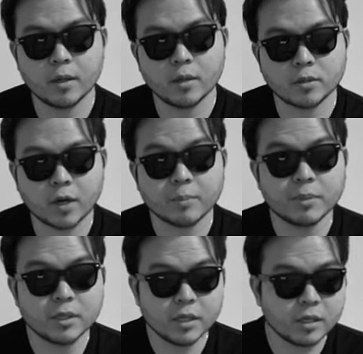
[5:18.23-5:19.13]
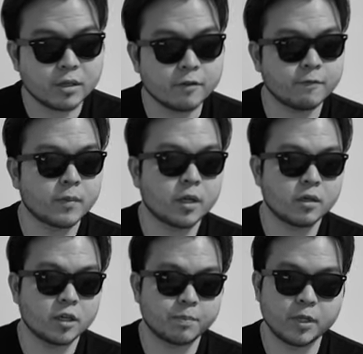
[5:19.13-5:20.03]
So I believe
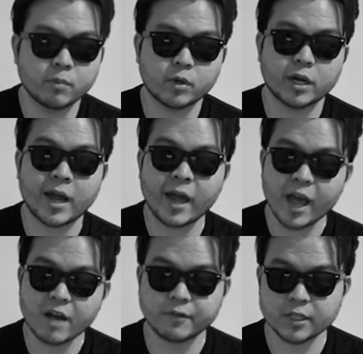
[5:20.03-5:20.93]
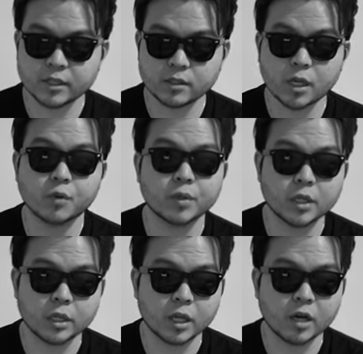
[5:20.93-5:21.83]
the people that have these, they
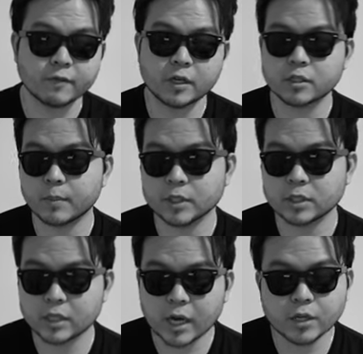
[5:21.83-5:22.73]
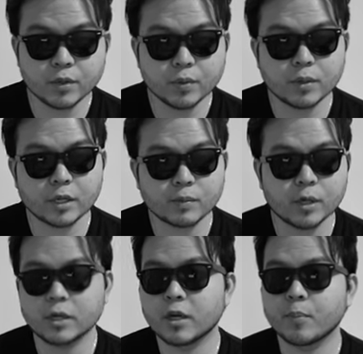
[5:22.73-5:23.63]
really love it as much as I do. That's why
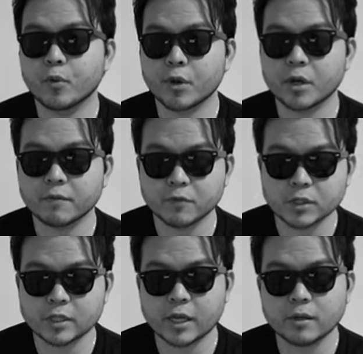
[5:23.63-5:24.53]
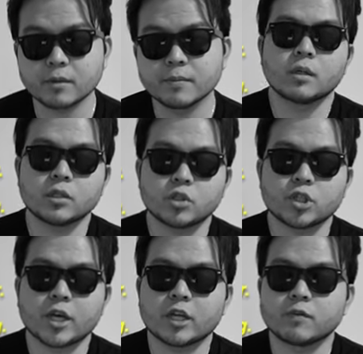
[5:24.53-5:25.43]
they're not putting it up for sale. This
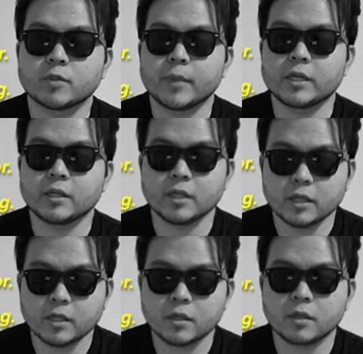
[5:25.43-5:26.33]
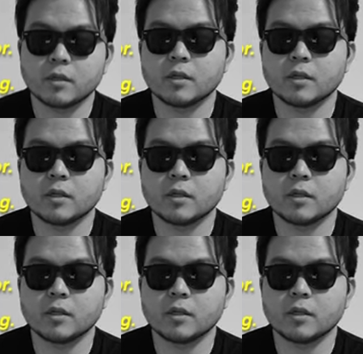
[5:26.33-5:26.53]
jacket was made in India.